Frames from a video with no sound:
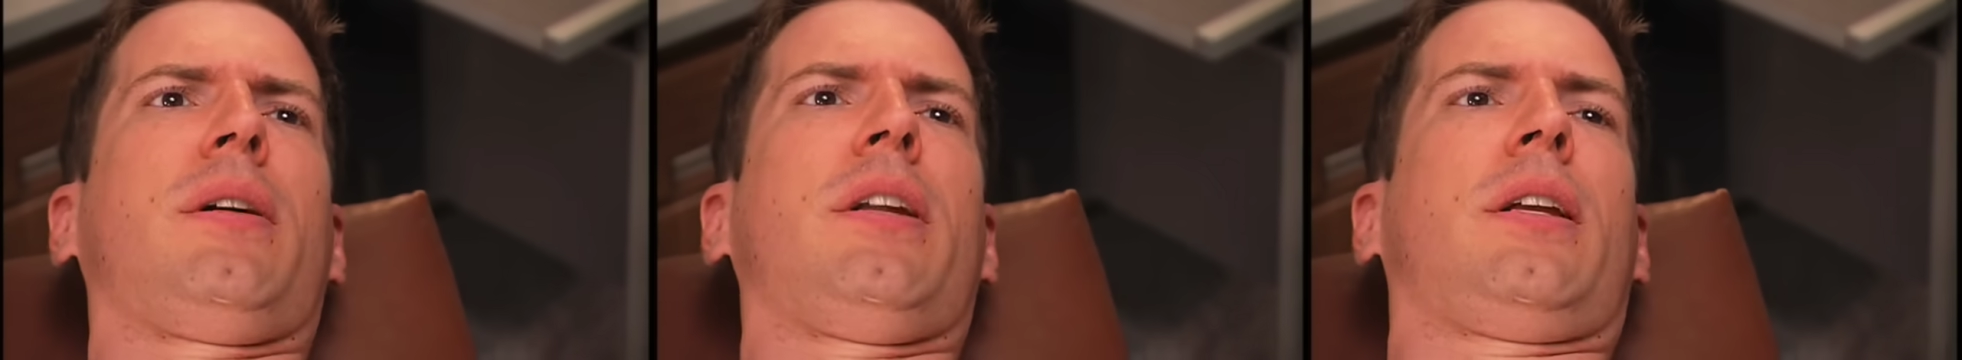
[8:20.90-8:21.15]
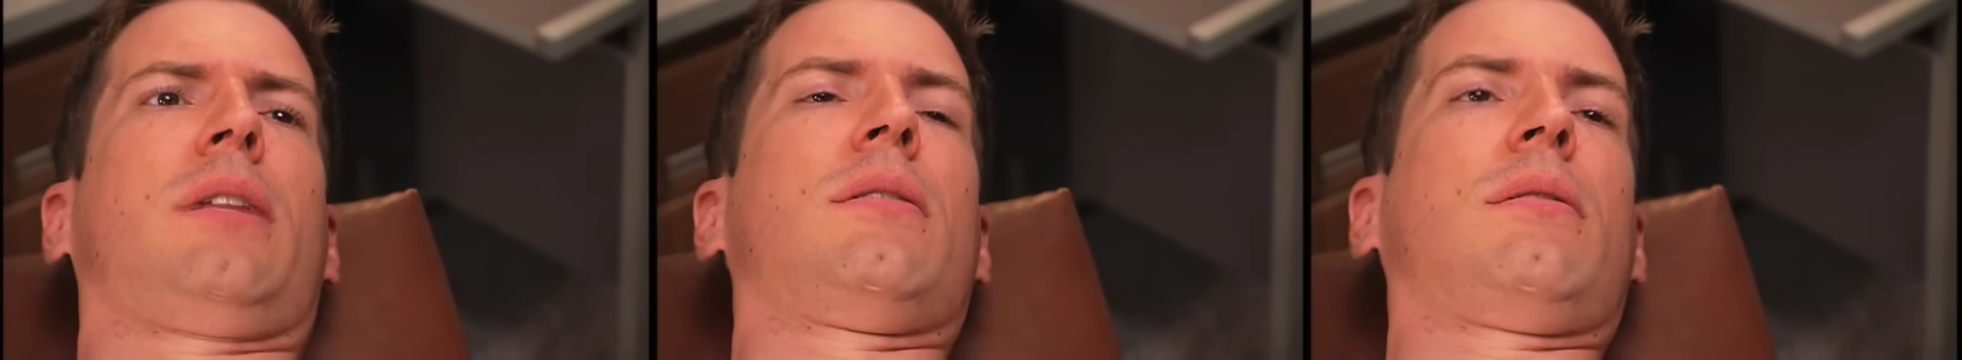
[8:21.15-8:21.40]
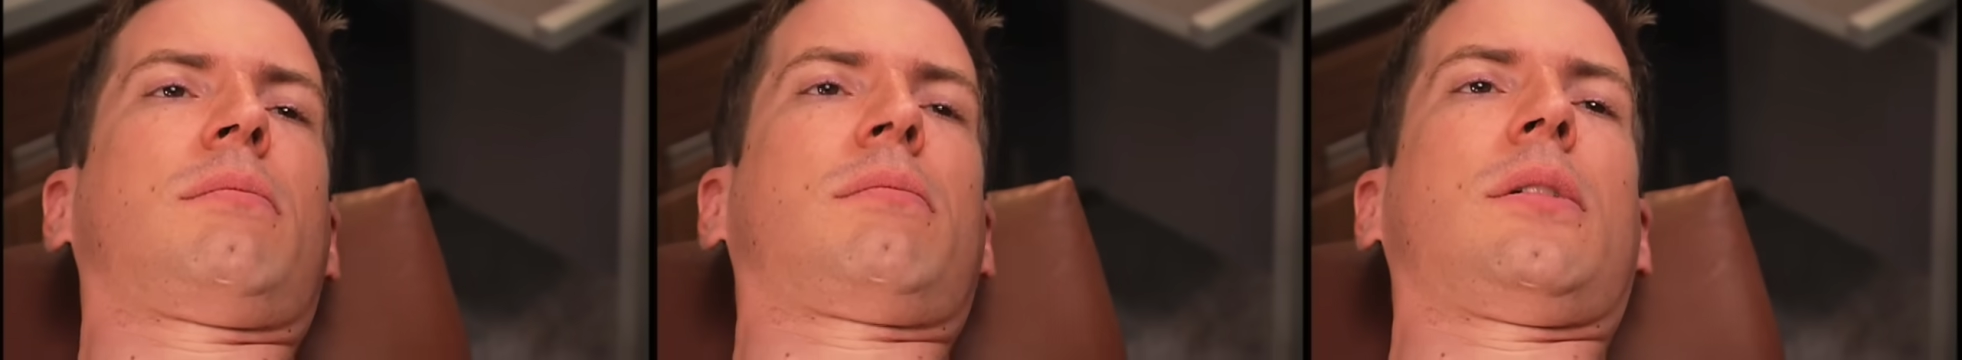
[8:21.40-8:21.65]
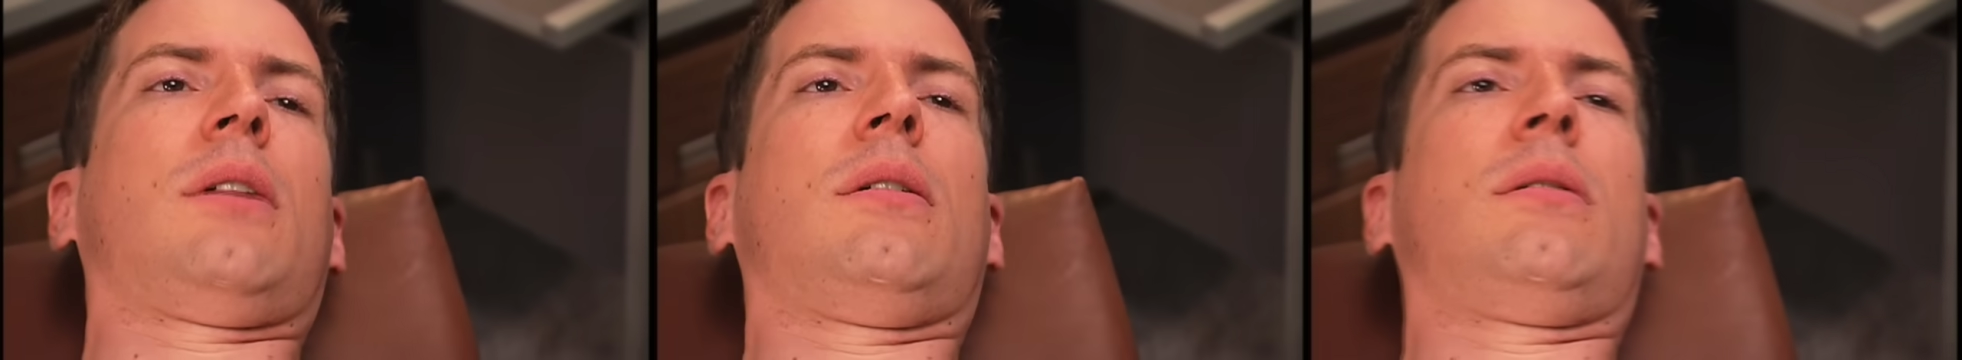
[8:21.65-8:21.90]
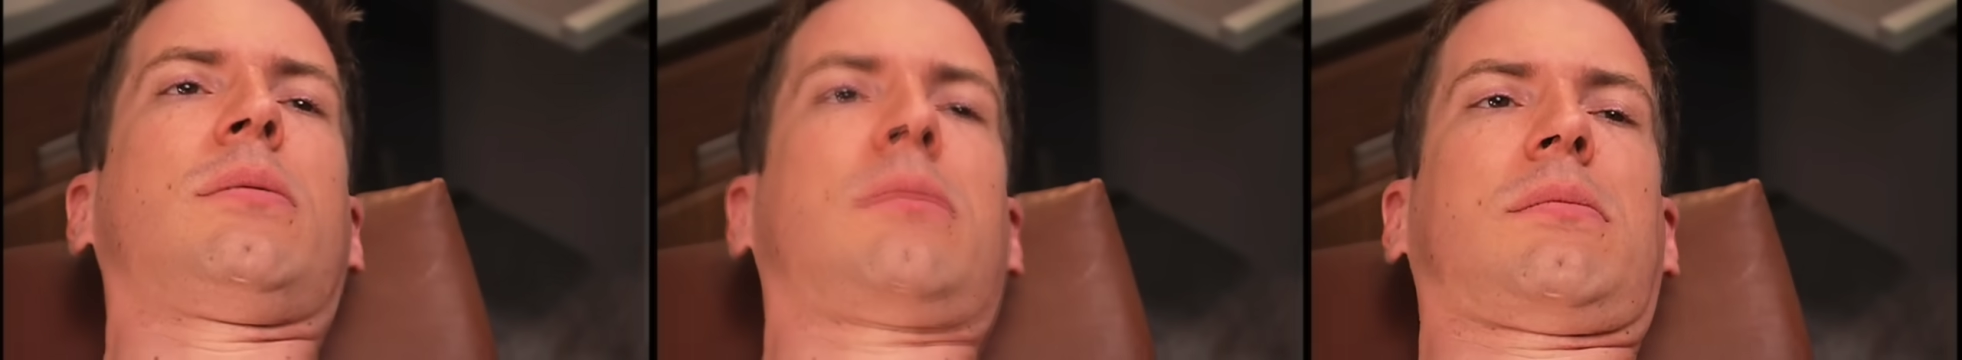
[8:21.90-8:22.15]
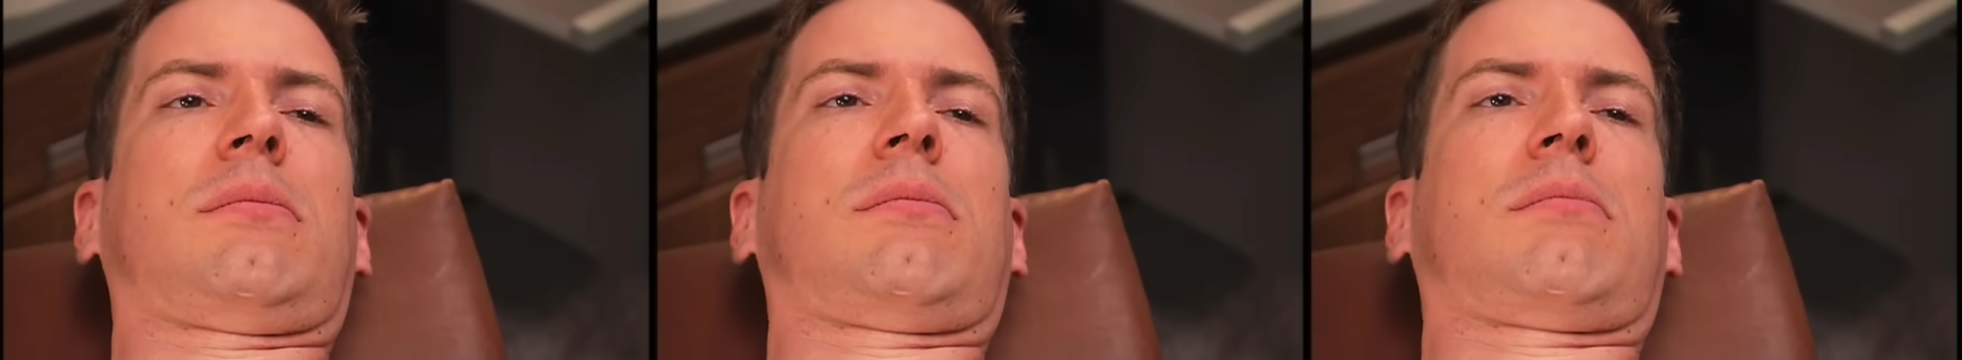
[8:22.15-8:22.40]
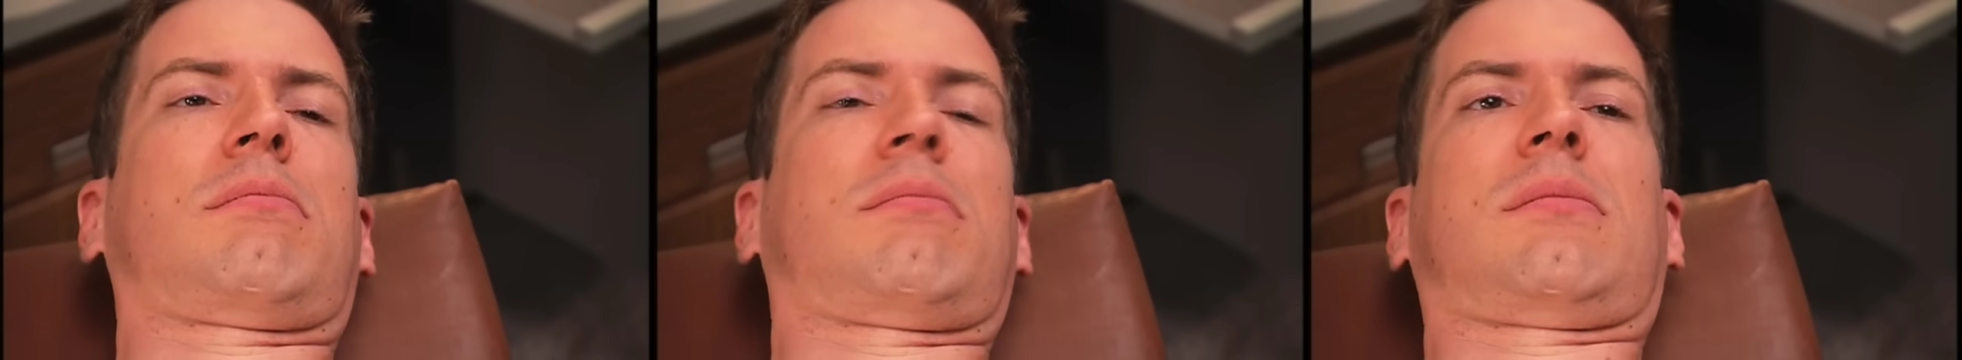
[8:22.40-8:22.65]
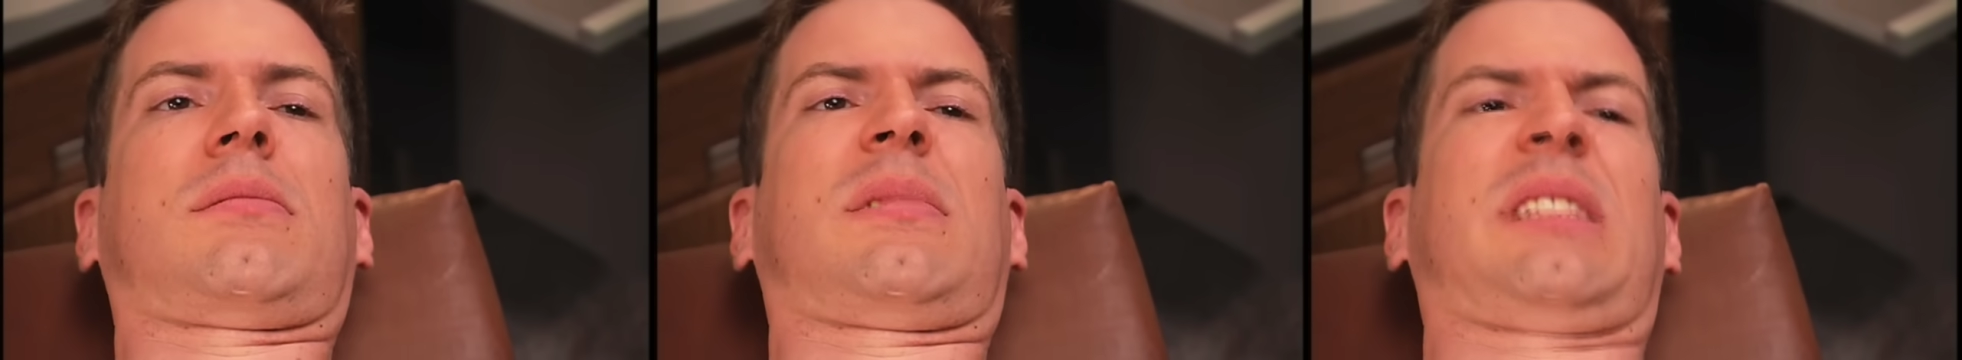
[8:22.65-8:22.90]
Burning? No. You feel
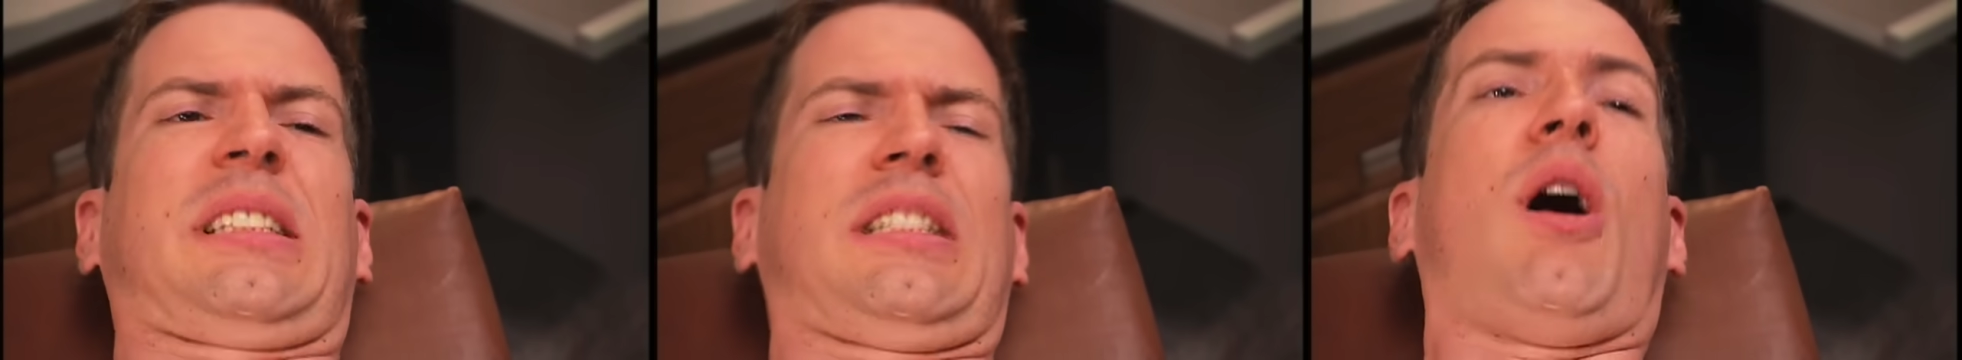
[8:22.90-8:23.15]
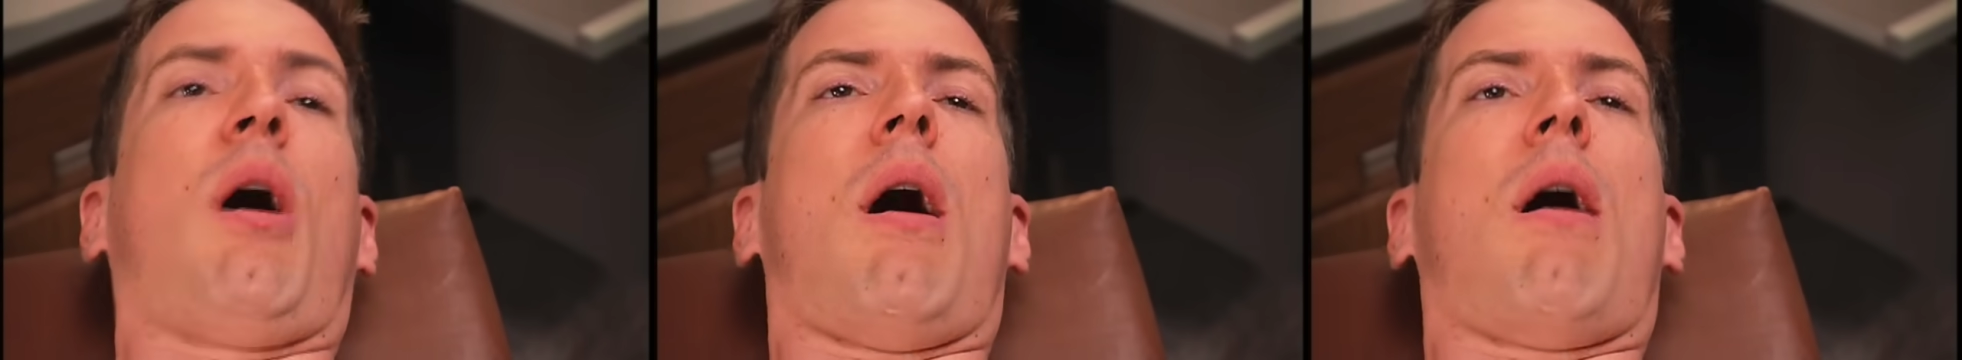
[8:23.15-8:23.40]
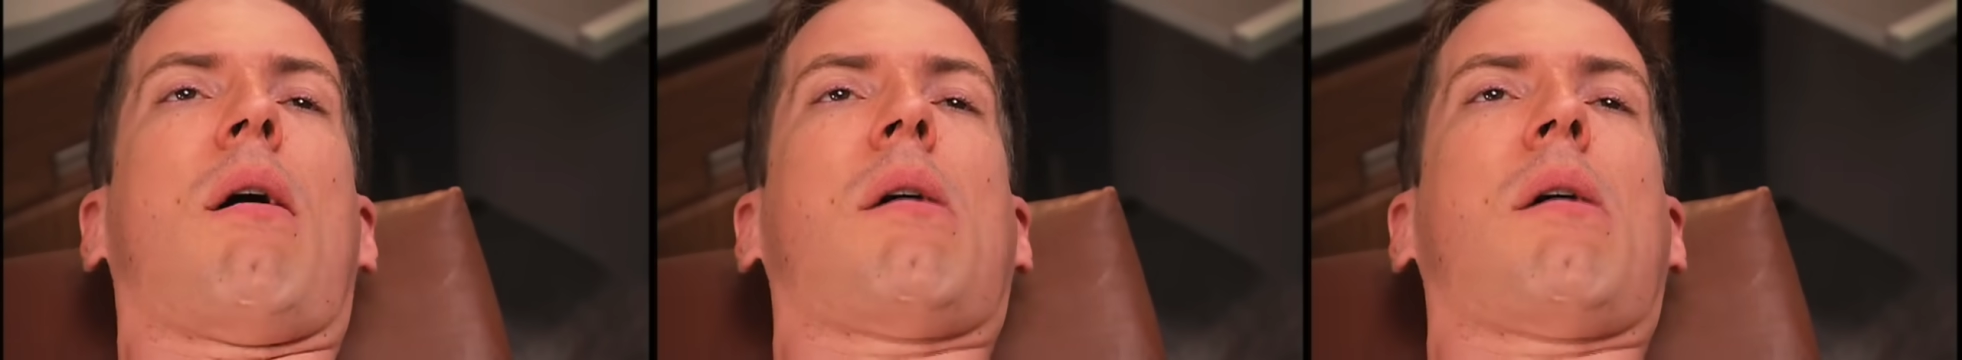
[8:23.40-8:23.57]
that like it can't go any